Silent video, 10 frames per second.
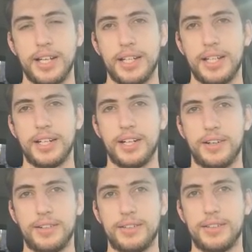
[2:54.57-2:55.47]
you
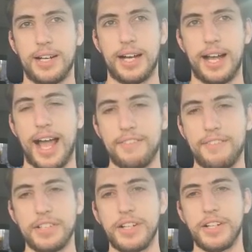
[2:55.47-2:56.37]
know i have
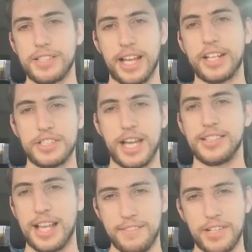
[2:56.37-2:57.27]
a, a second chance
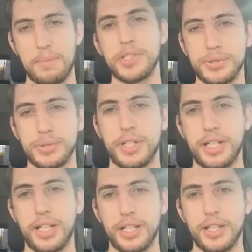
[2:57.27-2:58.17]
i have an
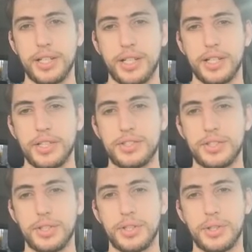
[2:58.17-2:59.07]
opportunity
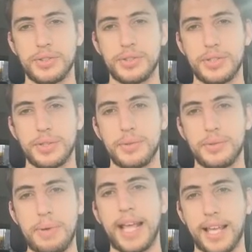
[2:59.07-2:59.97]
to to
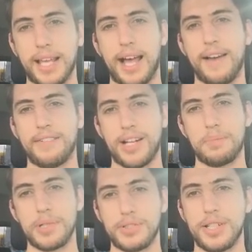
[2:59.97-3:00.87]
make it. I have an
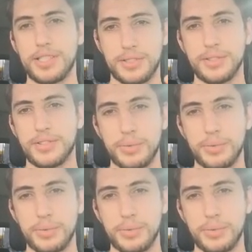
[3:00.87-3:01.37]
opportunity to to